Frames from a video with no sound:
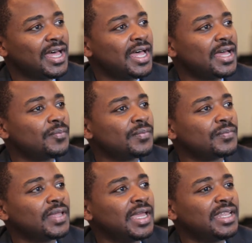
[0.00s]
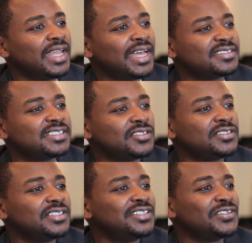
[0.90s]
Um, and that
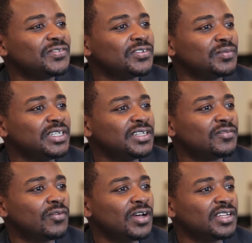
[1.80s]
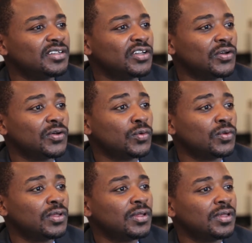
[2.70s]
sealed the deal for me of wanting to
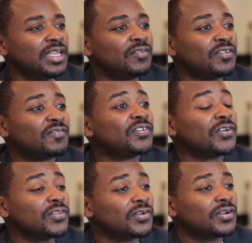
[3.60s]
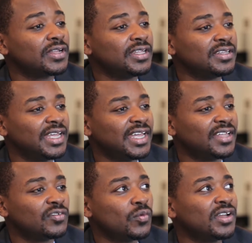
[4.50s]
go even further in
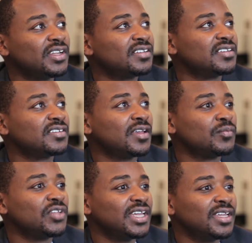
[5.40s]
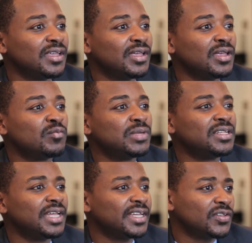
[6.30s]
dance, wanting to someday
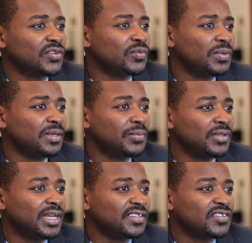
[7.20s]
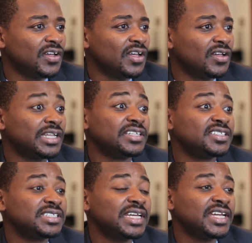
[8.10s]
be like those people I saw on
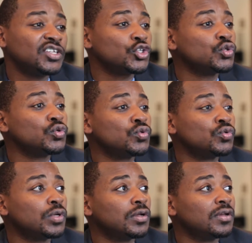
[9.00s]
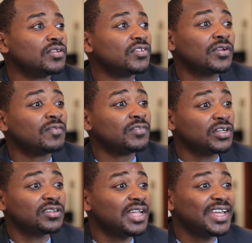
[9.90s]
the stage who sort of
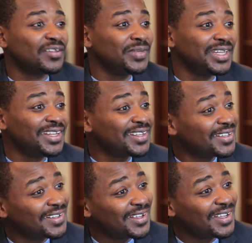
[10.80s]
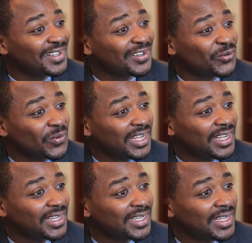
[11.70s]
looked like me uh, in a
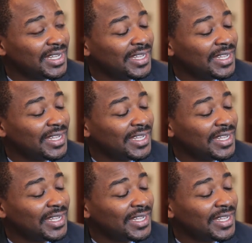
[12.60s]
way.